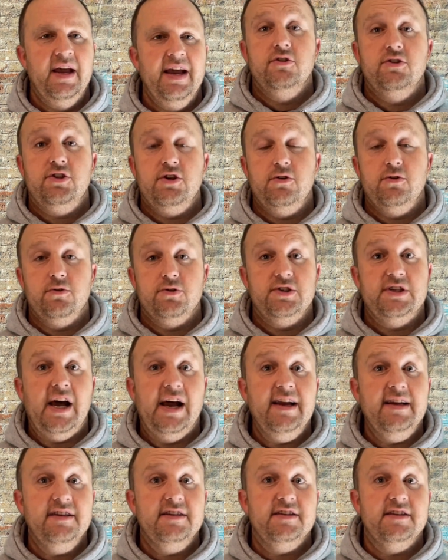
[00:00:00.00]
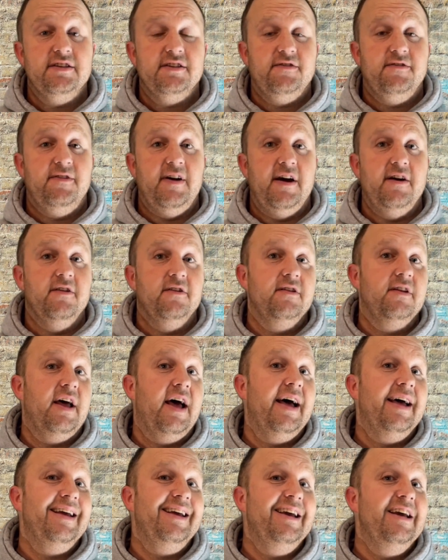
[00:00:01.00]
So scientists found
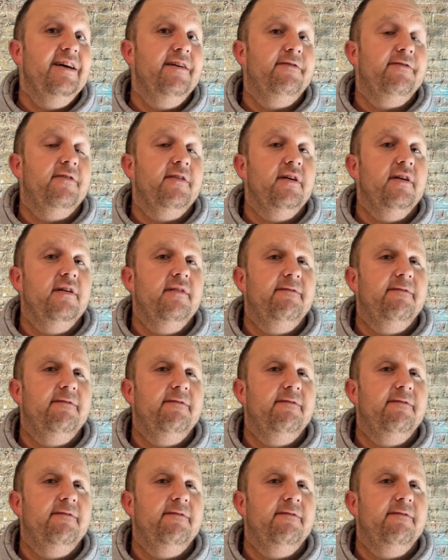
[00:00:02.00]
that if